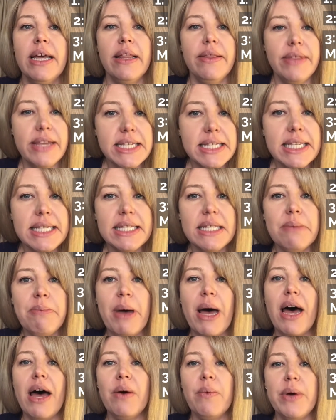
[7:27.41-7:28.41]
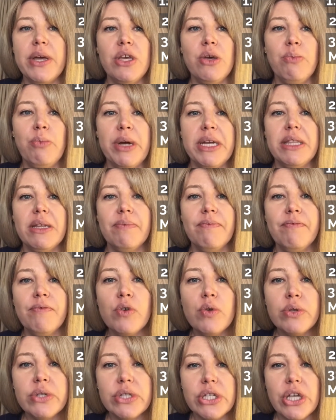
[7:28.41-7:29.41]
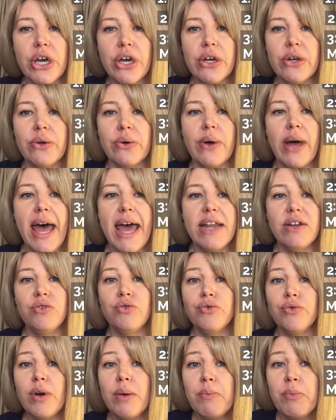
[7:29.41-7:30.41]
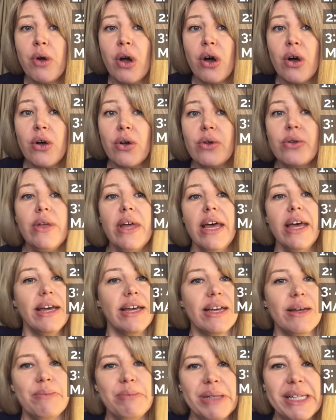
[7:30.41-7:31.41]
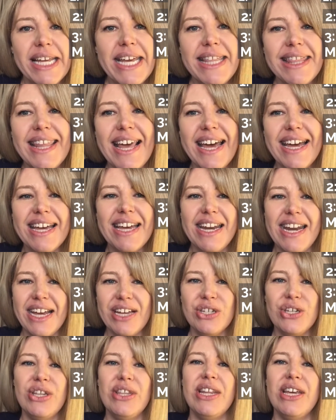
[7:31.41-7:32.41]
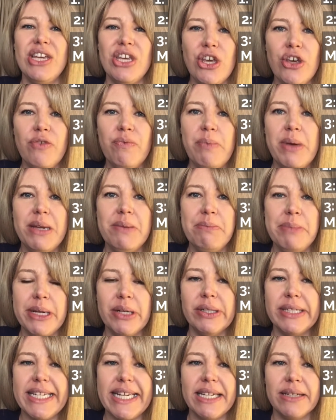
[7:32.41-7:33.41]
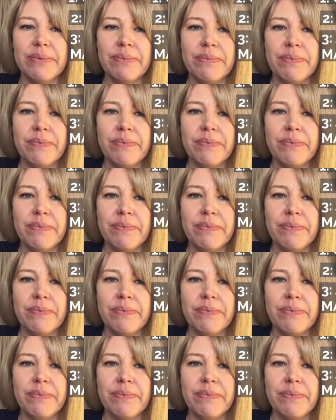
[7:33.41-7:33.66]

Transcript: This is the part where you bring them full circle and drumroll, complete that connection that you've been building.